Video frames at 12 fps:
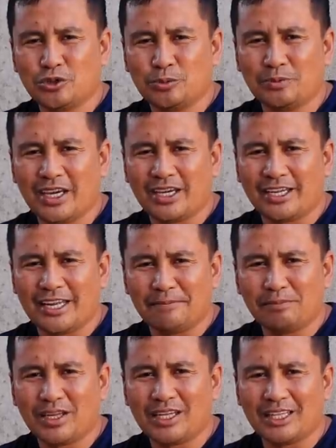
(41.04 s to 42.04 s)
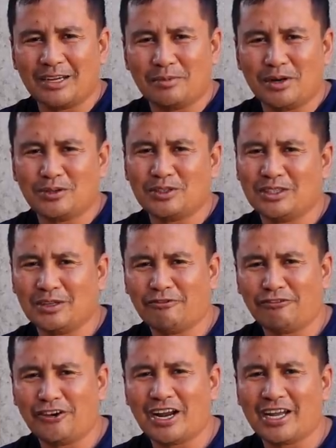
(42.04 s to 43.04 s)
to make an update about the
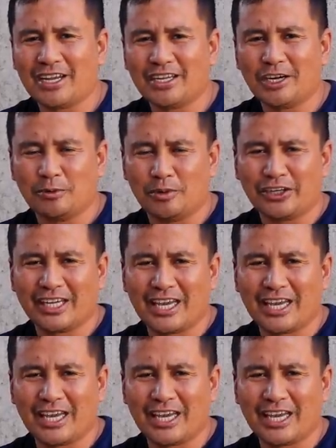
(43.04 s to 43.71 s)
fry of our